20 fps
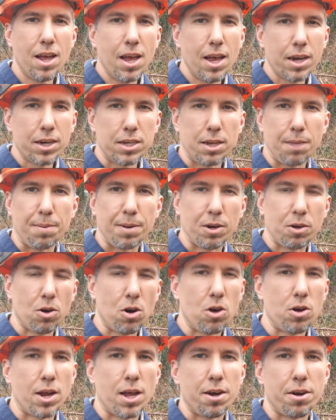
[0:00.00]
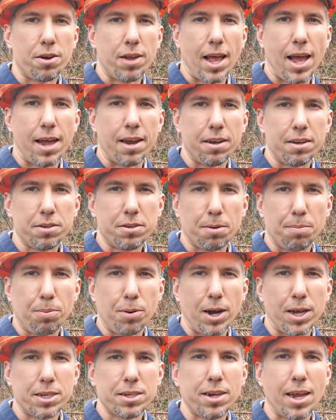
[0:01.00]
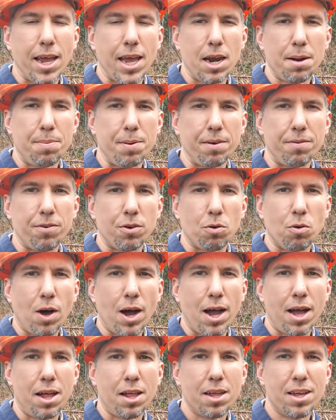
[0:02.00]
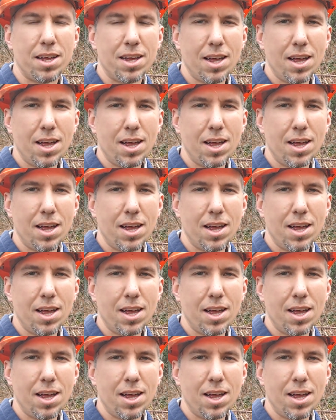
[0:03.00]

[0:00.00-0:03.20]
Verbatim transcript: because they've been growing under that suppressed canopy for a while.